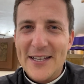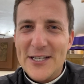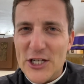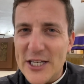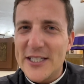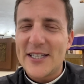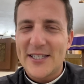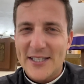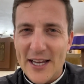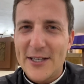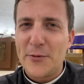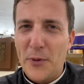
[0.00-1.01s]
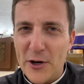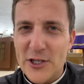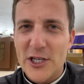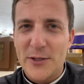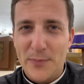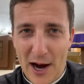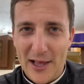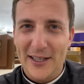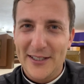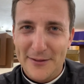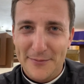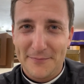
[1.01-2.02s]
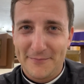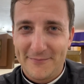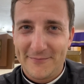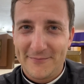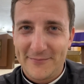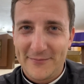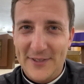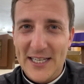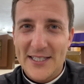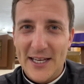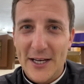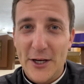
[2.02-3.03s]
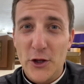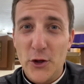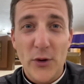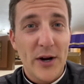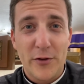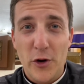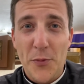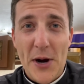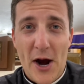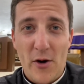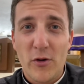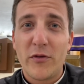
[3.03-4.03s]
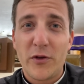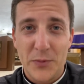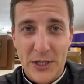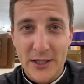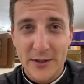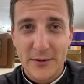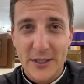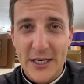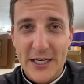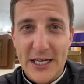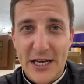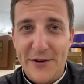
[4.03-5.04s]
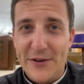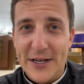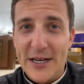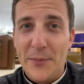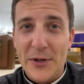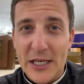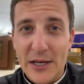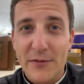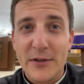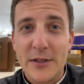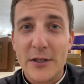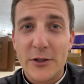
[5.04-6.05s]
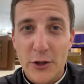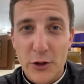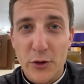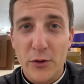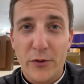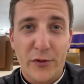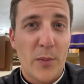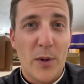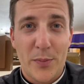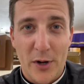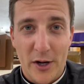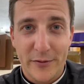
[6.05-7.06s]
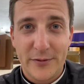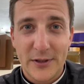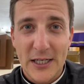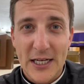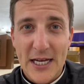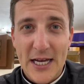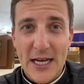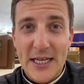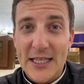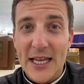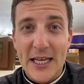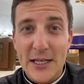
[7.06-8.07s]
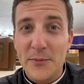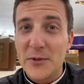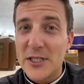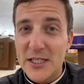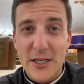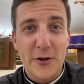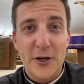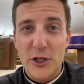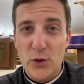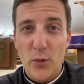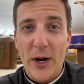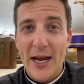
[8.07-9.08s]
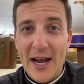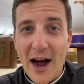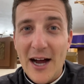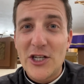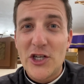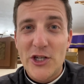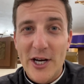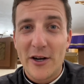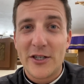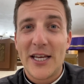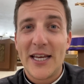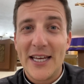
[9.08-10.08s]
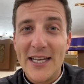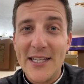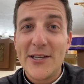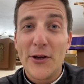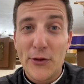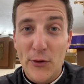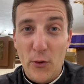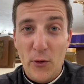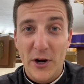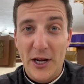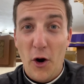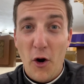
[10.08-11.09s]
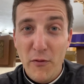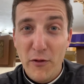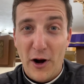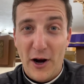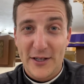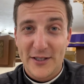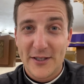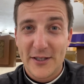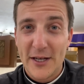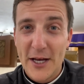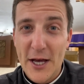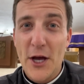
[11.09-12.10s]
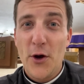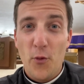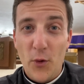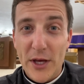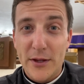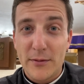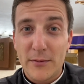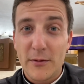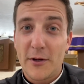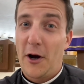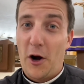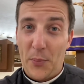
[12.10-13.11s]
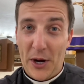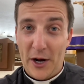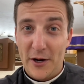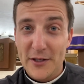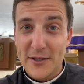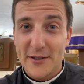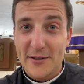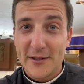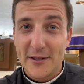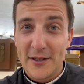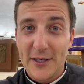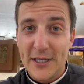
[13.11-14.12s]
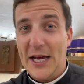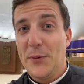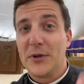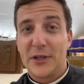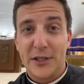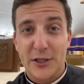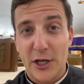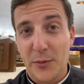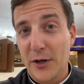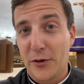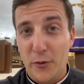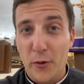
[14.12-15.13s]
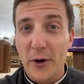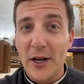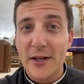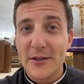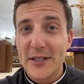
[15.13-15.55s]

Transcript: Jesus said to Pontius Pilate, he said, you would have no power over me if it had not been given to you from above. That in a mysterious way, God shares his authority over us with our parents and with legitimate authority.